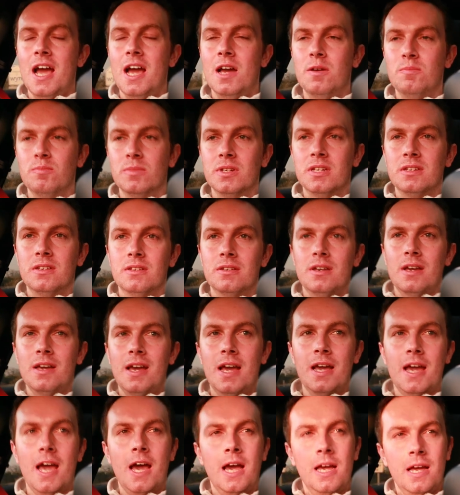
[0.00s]

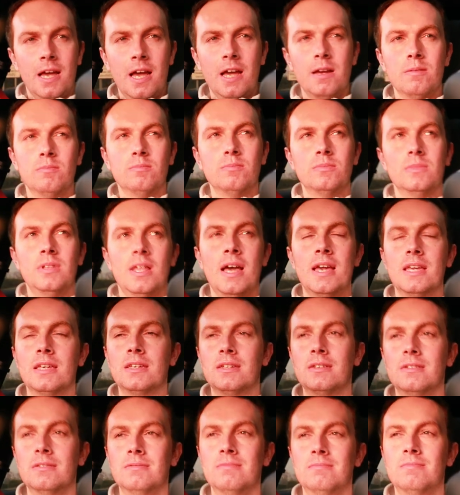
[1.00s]
I'm like
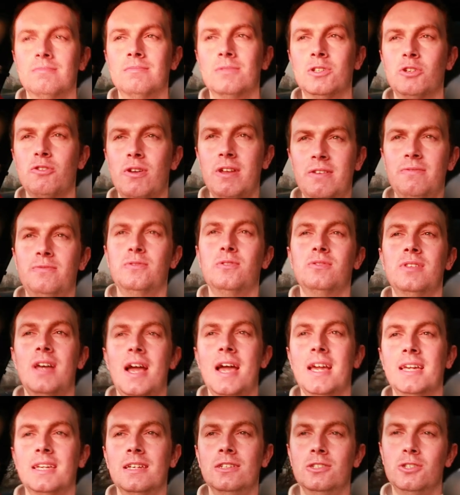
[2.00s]
grateful
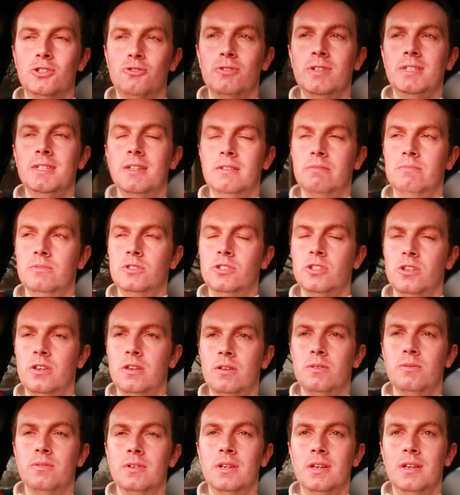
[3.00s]
that I can treat him
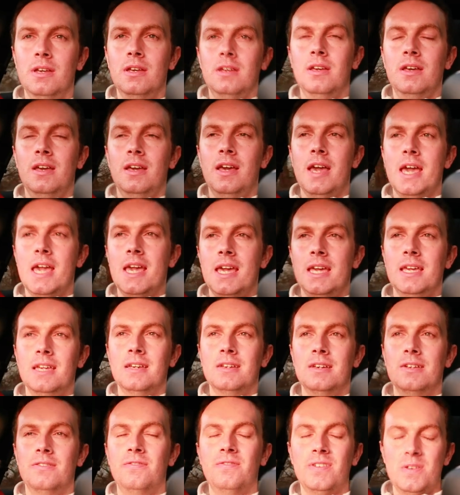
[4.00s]
to
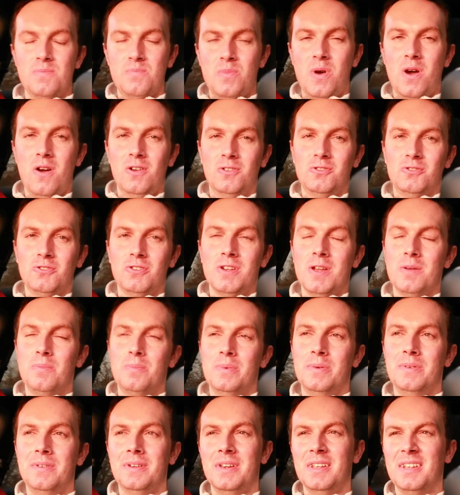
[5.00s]
a theme park trip
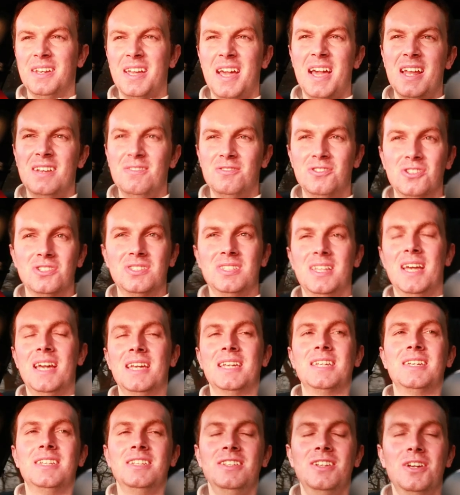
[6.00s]
and kind of just
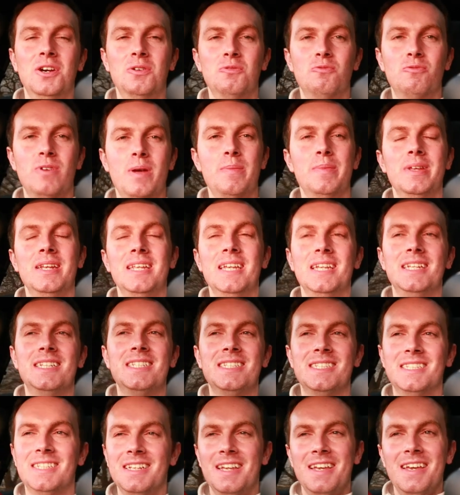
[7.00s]
like, you know,
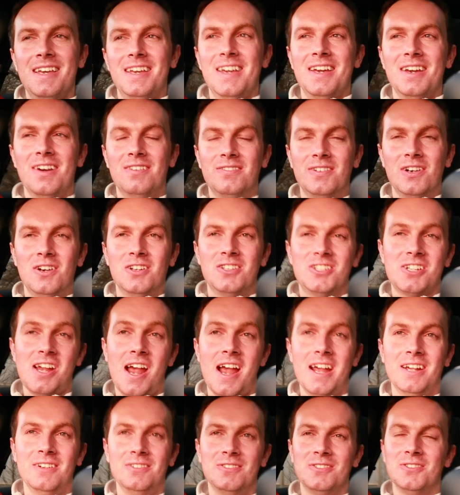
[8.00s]
reminisce of our
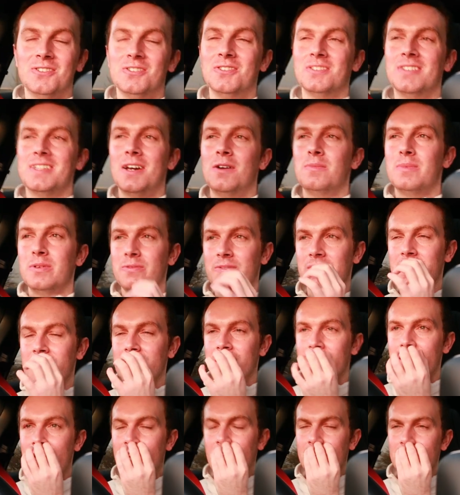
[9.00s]
childhood. That'd be
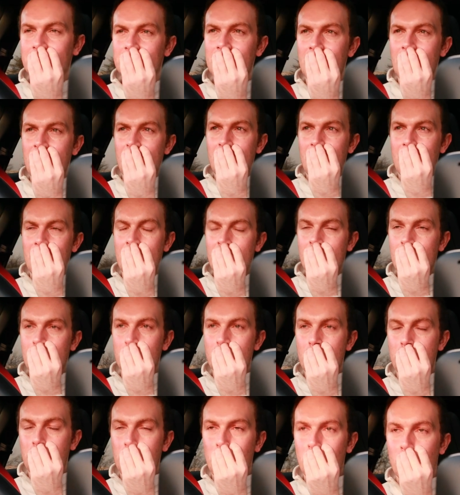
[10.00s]
really nice.
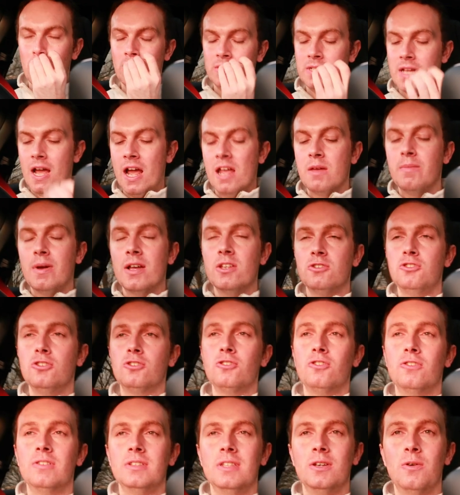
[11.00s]
But I am
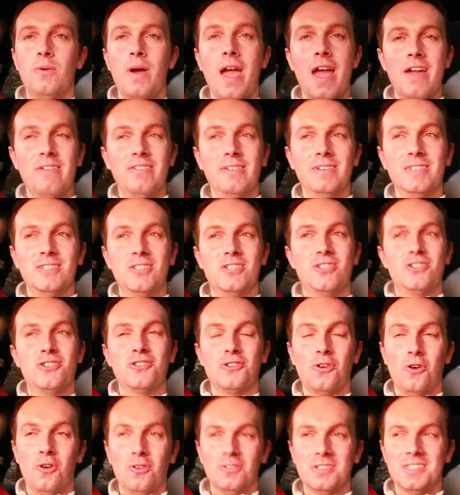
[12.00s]
actually currently wearing
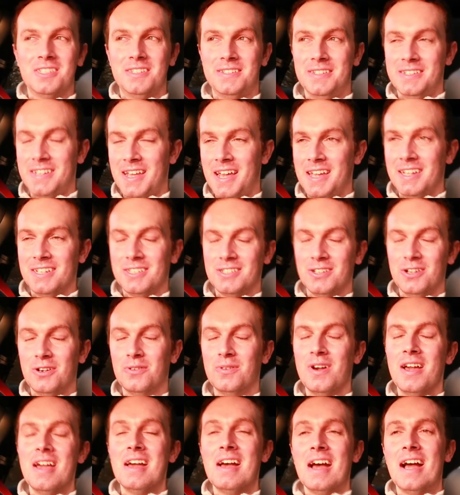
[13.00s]
shorts today,
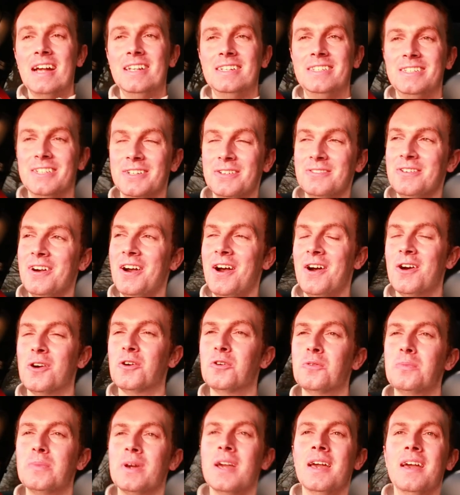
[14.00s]
so I do
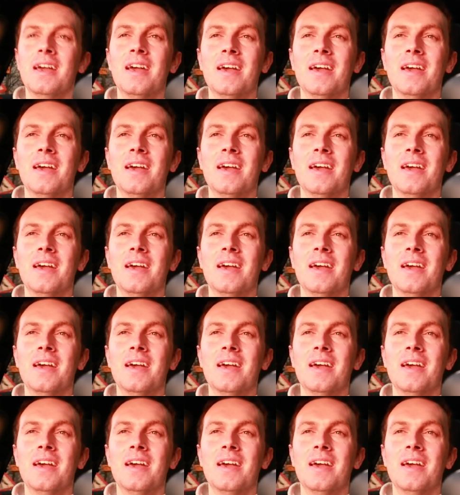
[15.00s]
hope